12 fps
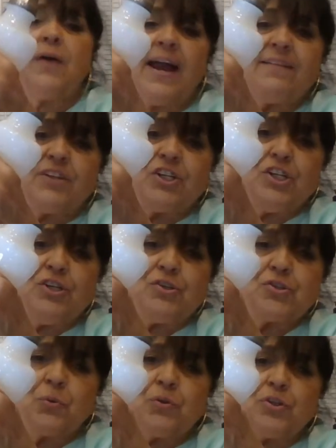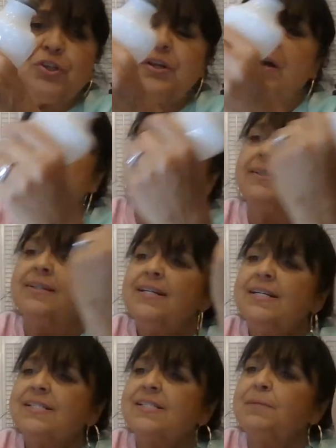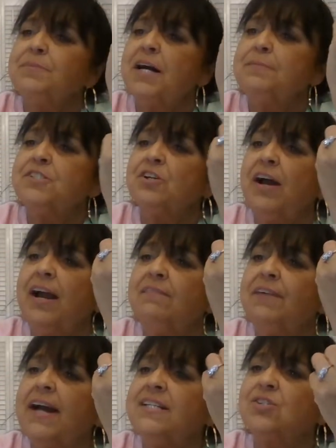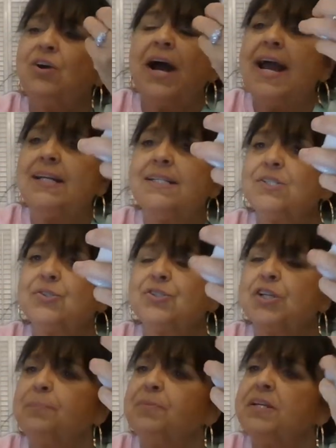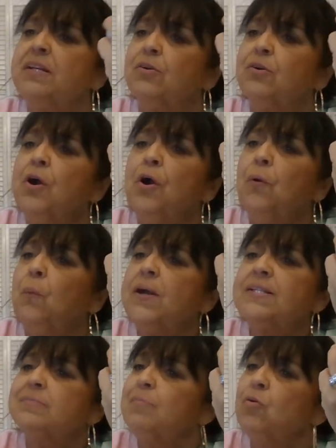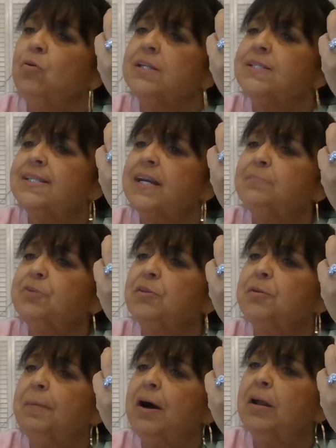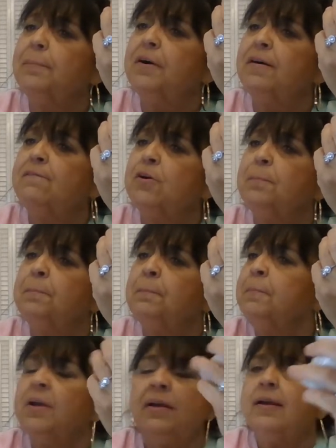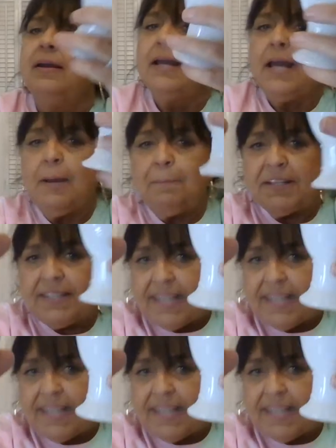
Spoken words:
have the usual, like sometimes they'll have Hazel Atlas or something or Westmoreland stamped on the bottom of them. But